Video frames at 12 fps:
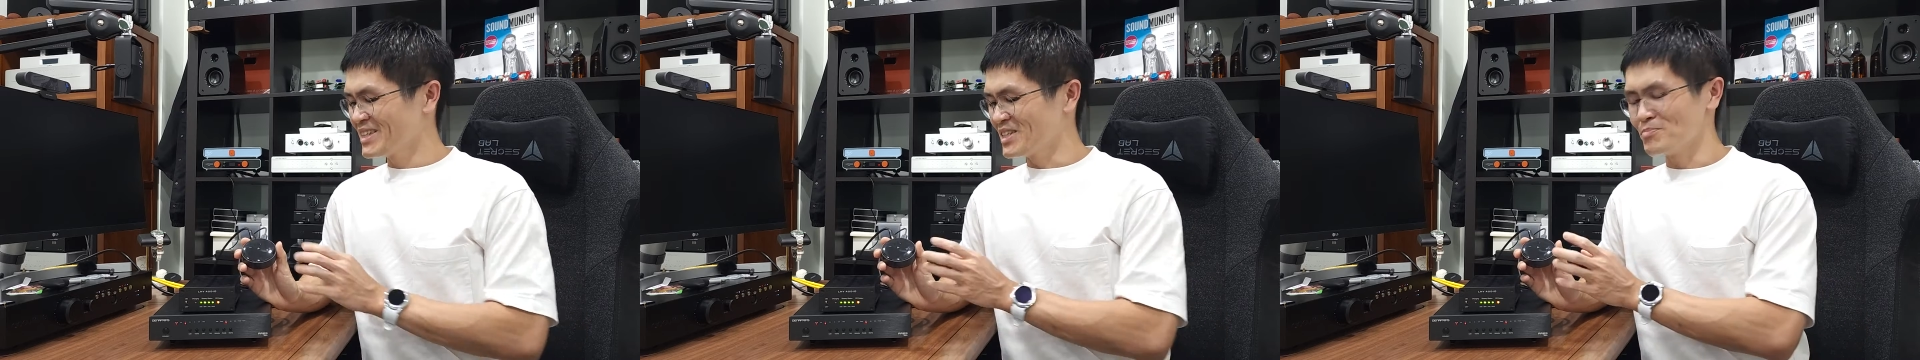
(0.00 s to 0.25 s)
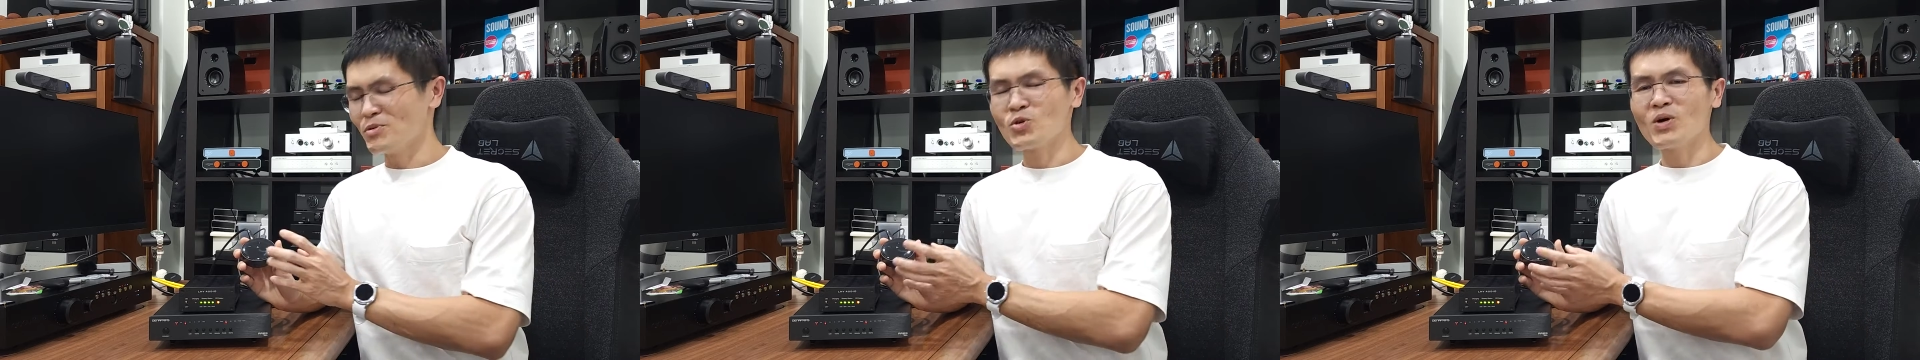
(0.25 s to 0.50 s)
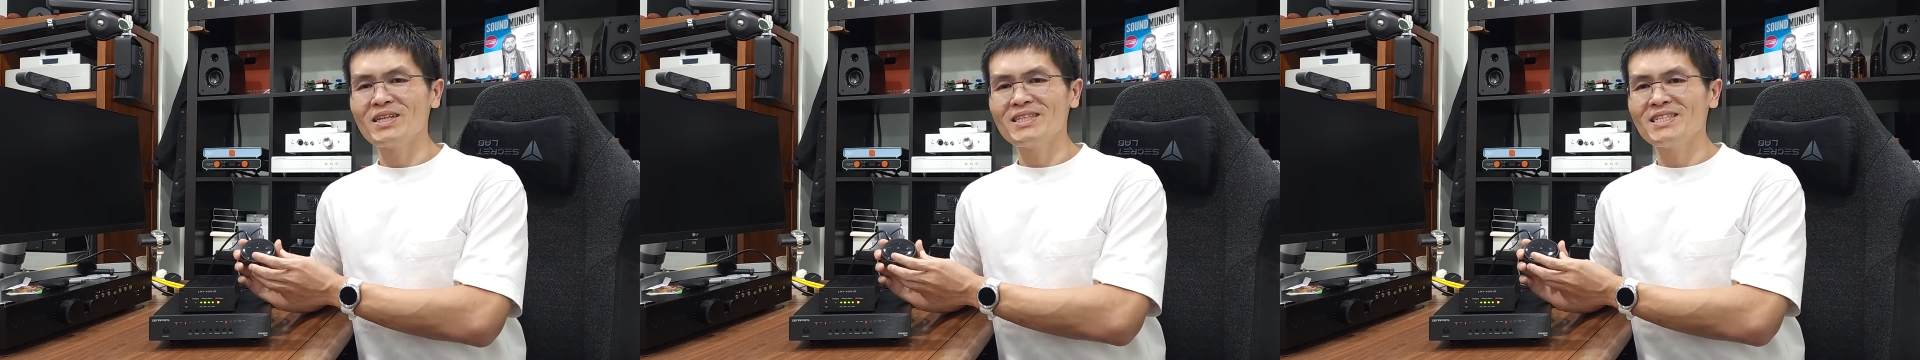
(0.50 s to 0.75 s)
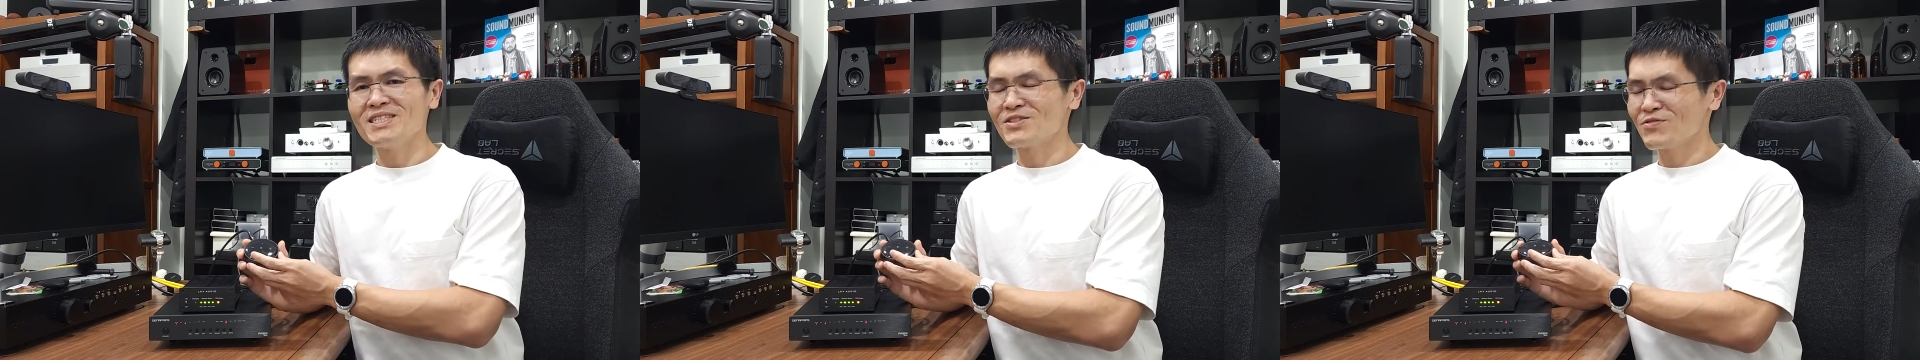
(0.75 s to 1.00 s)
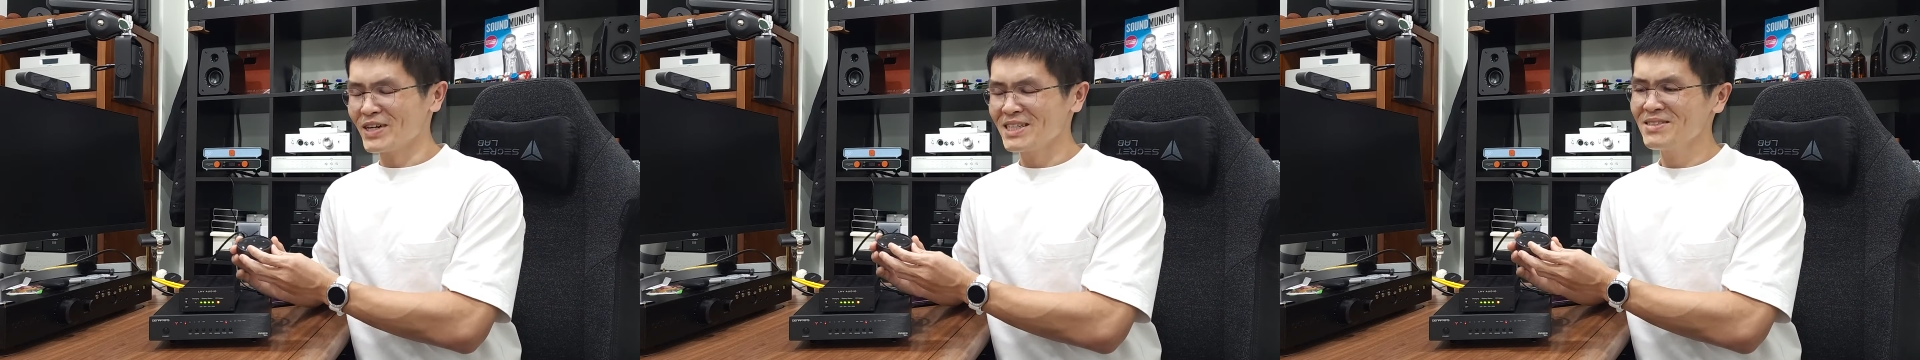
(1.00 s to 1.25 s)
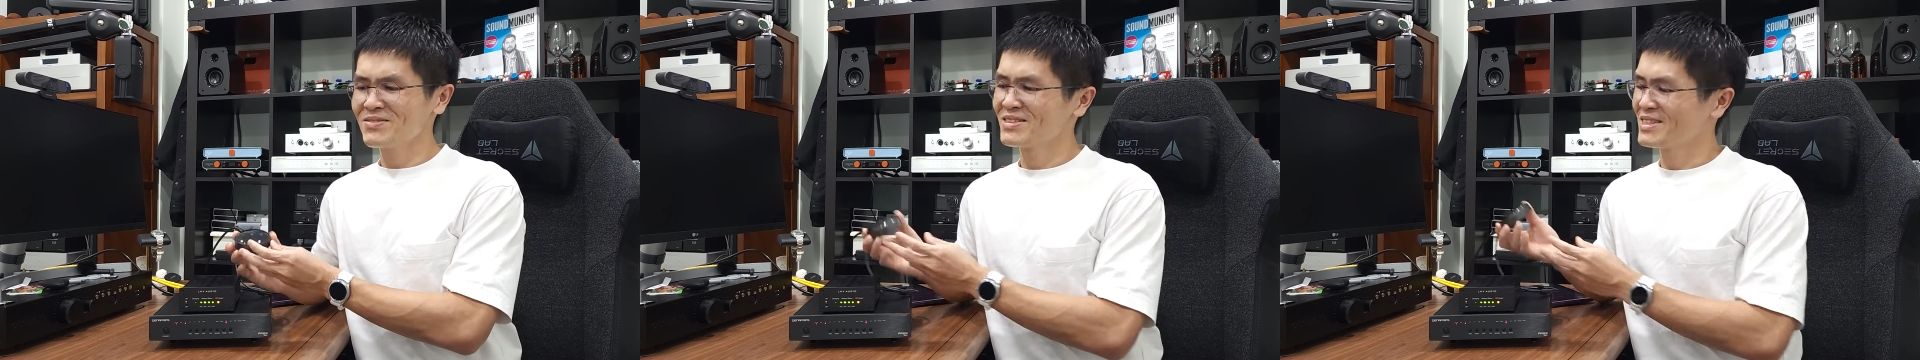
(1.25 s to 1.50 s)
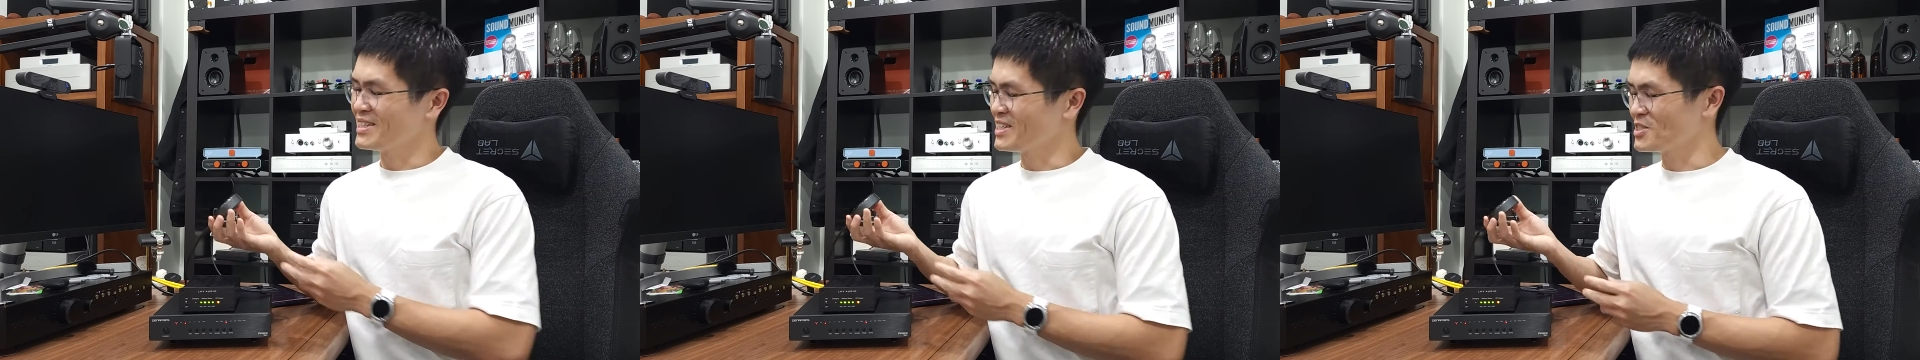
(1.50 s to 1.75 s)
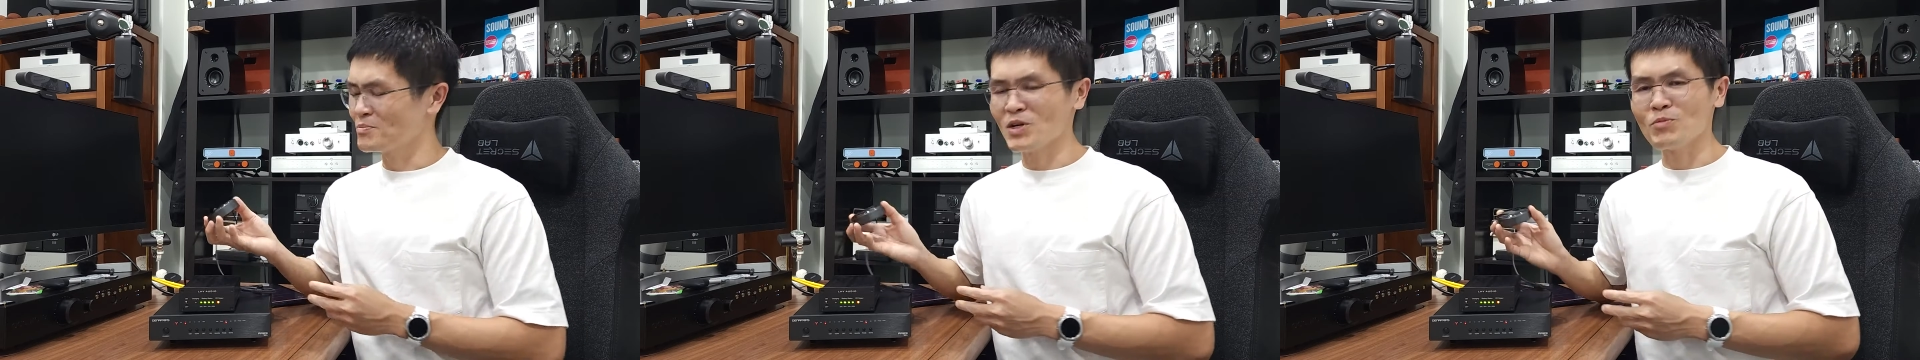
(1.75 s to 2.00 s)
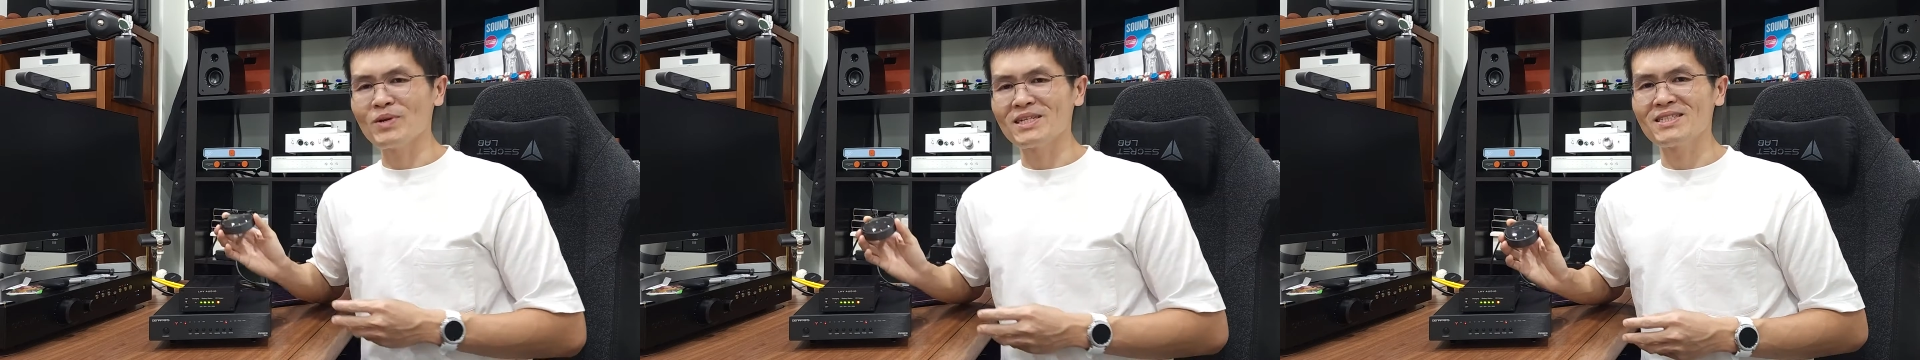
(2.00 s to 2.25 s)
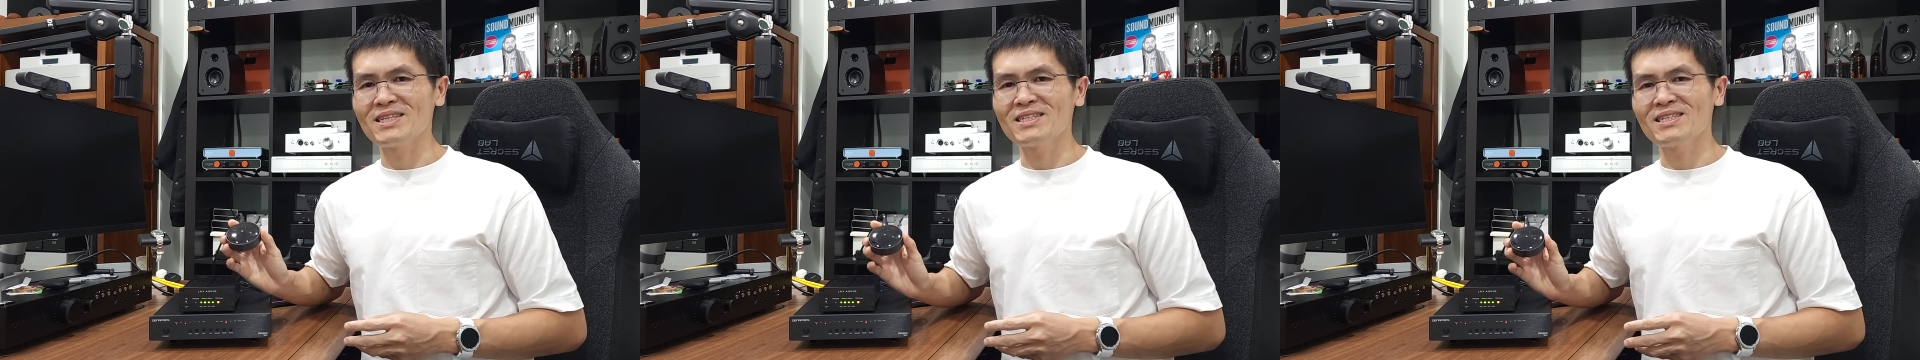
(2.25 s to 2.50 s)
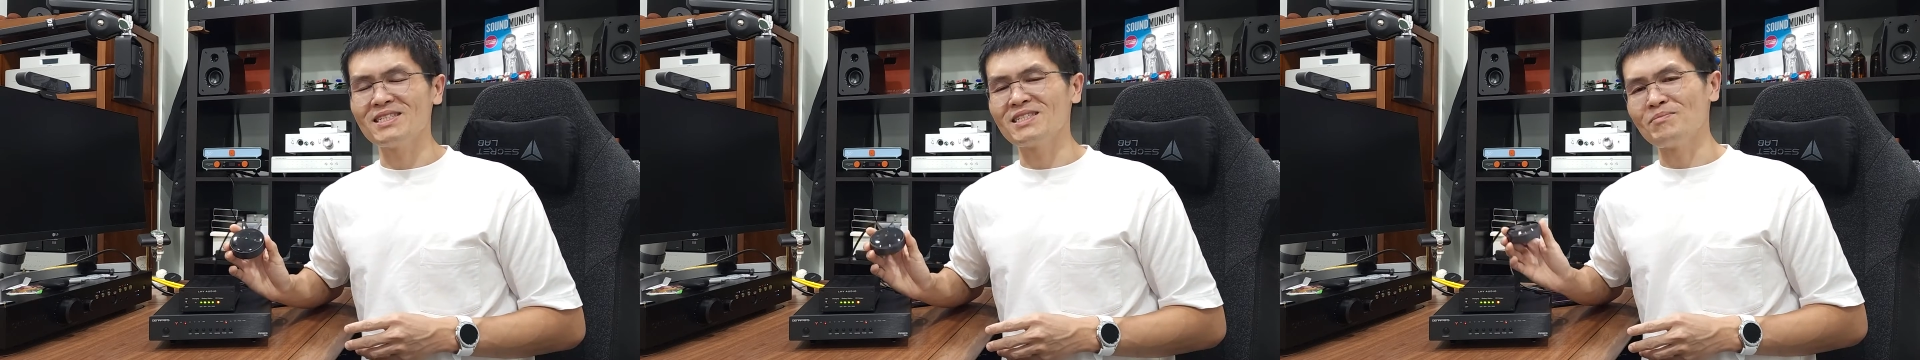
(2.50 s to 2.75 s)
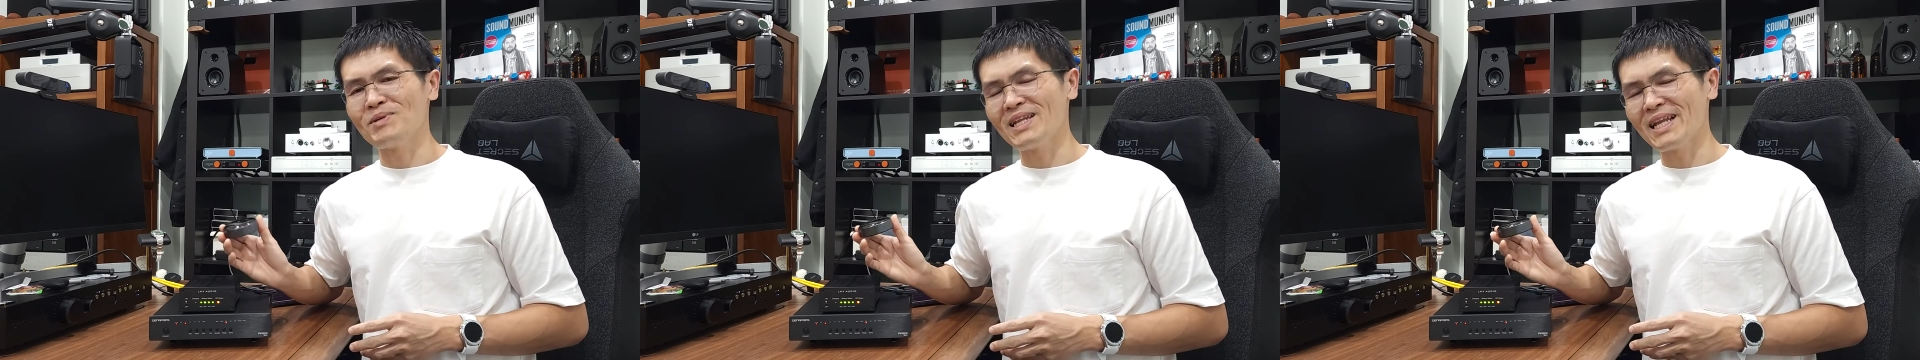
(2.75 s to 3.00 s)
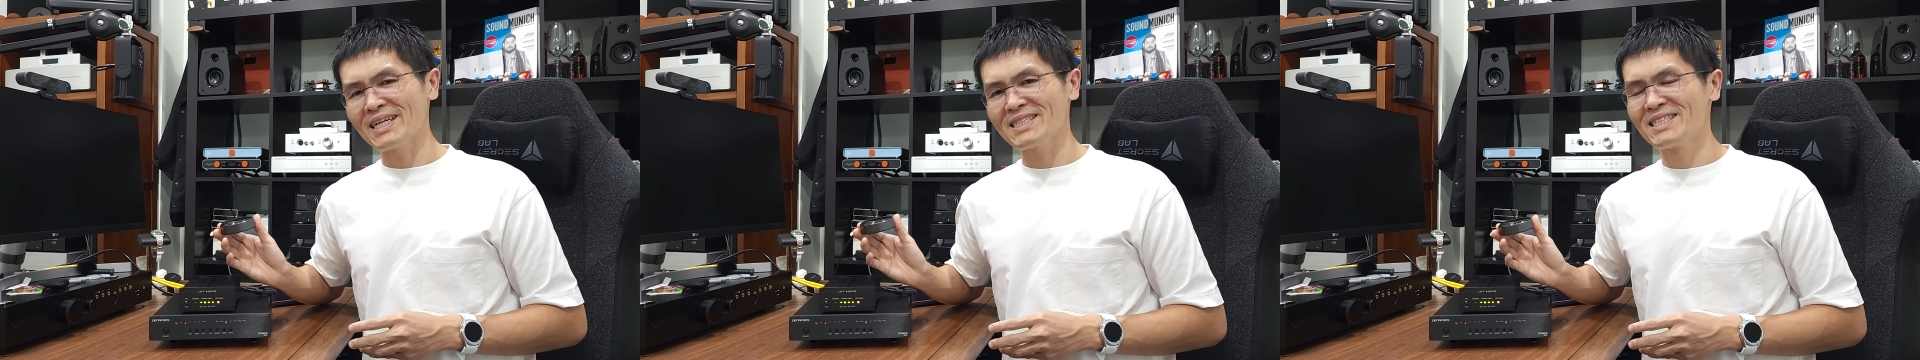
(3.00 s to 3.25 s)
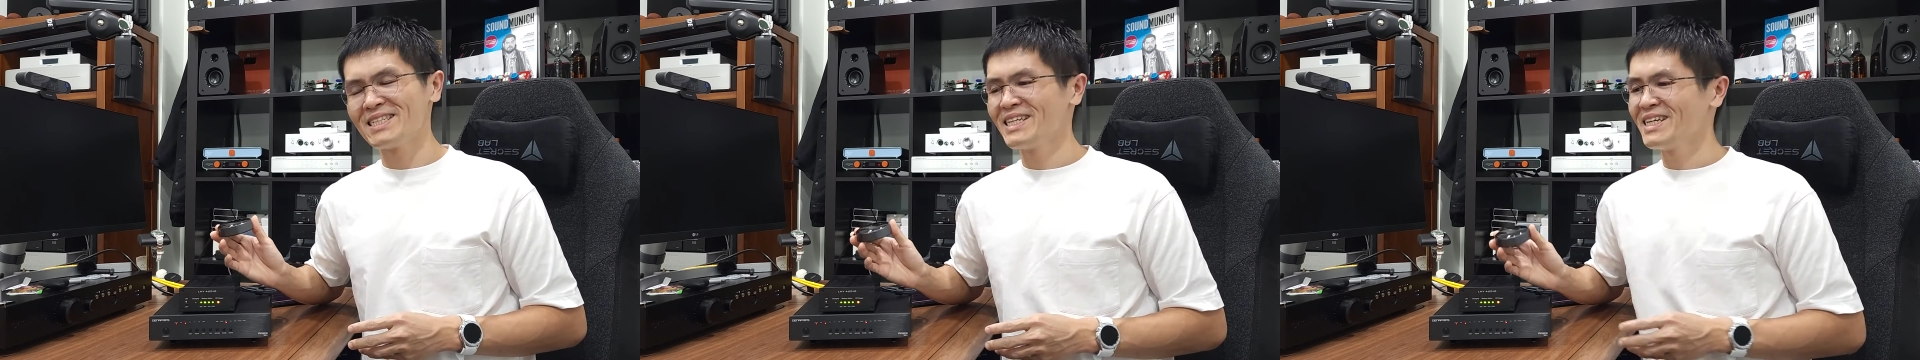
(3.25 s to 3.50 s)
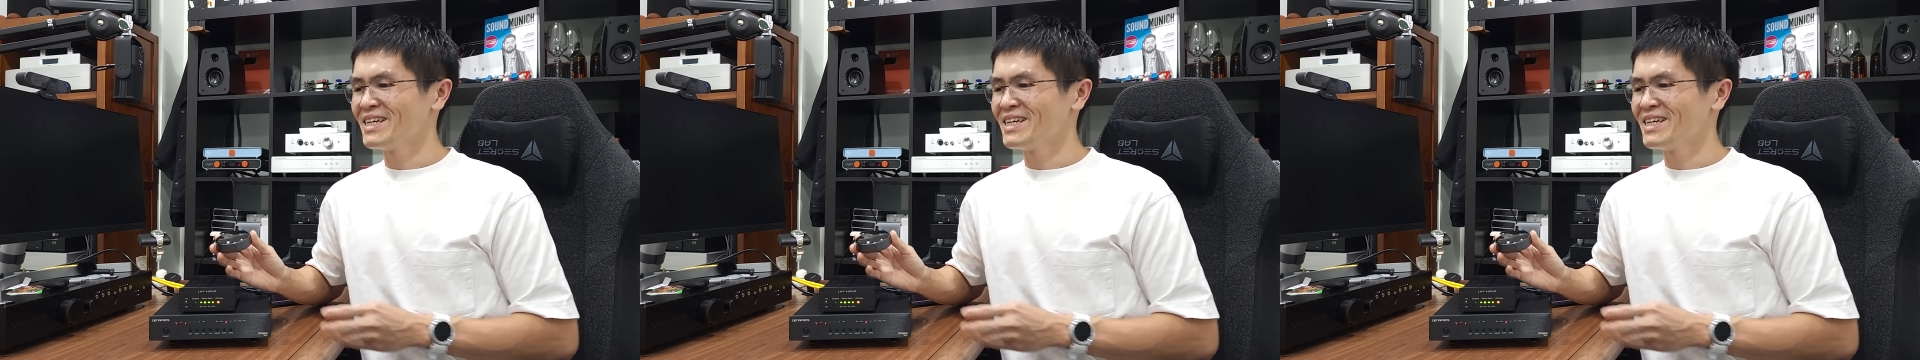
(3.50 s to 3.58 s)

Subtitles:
The build quality is fine. It is made of plastic. It's a bit light.